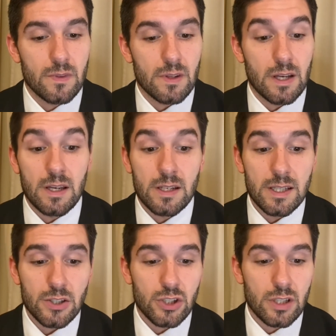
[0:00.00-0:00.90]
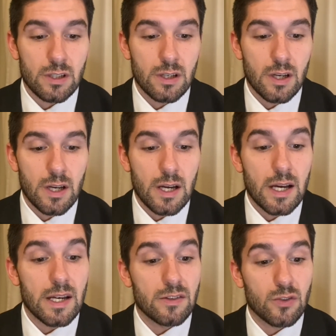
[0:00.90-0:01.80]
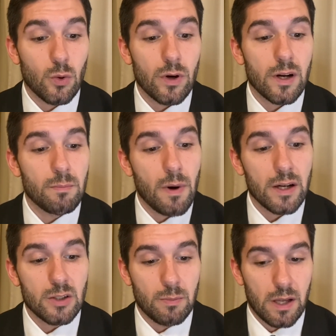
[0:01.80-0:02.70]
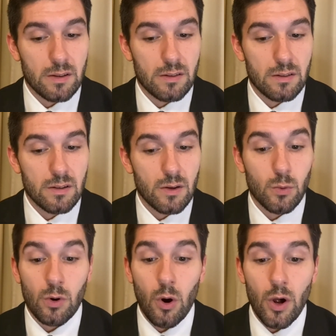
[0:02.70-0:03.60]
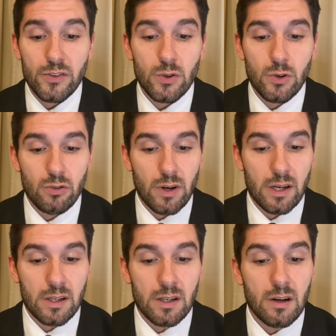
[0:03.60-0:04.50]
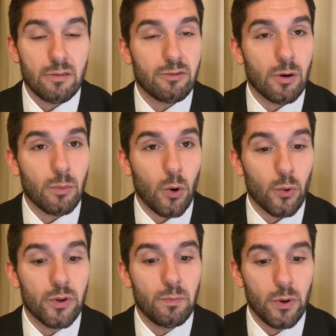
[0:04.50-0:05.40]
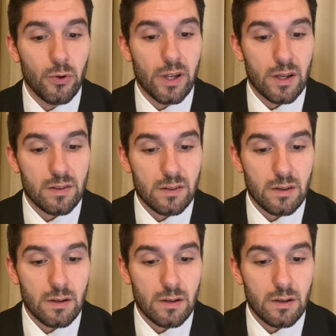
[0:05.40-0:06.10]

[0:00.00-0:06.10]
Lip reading: In addition, historic monuments were also created from old buildings.